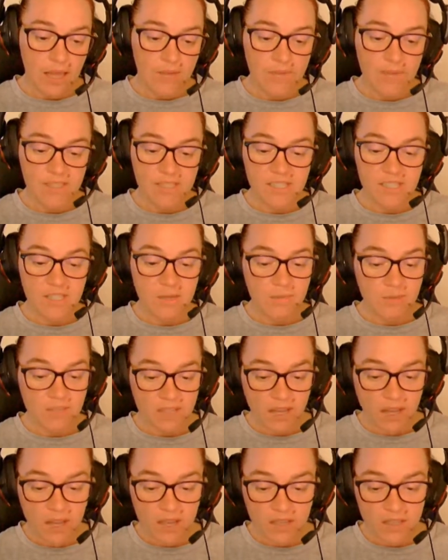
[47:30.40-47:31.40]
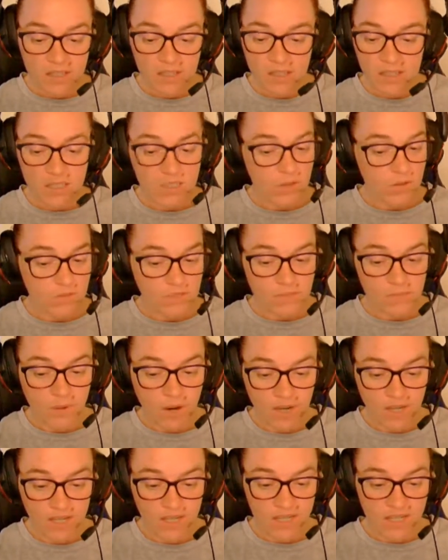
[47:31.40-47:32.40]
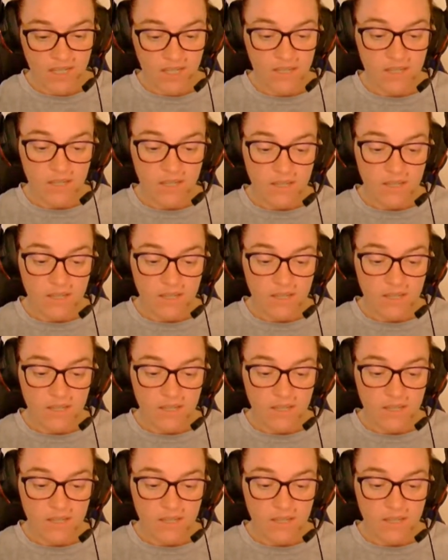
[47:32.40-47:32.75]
some of the others are so smart at it.